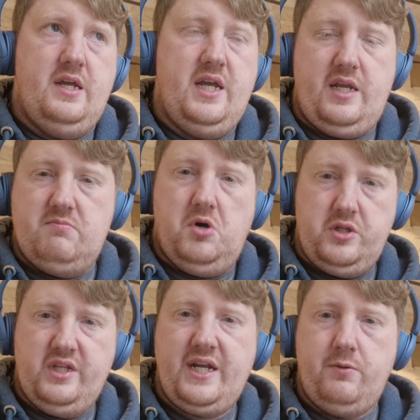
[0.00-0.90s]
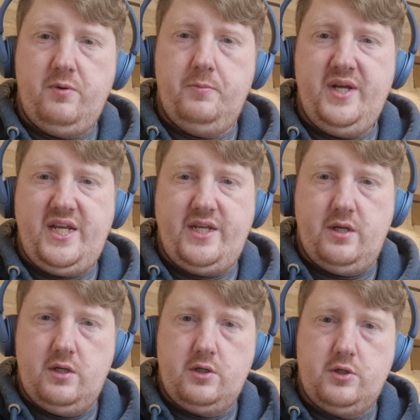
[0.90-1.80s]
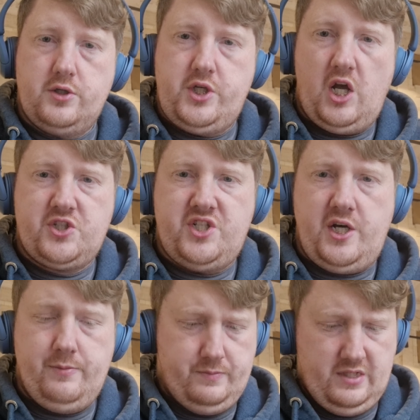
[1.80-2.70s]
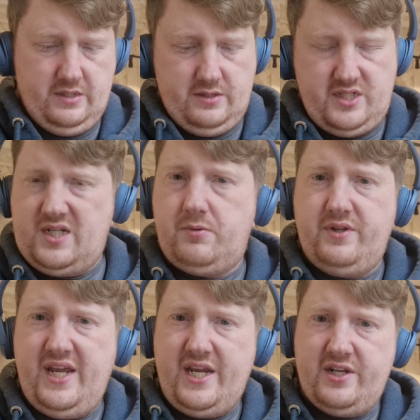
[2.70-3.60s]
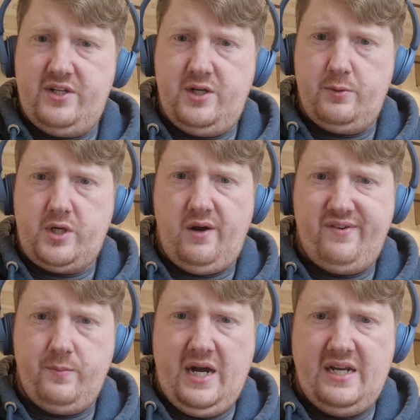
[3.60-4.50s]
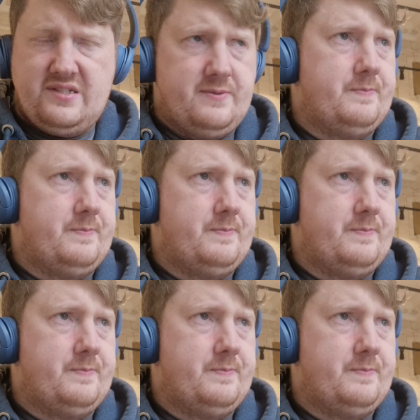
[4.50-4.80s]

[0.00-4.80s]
It more than likely will be Costa, to see what they can do coffee wise.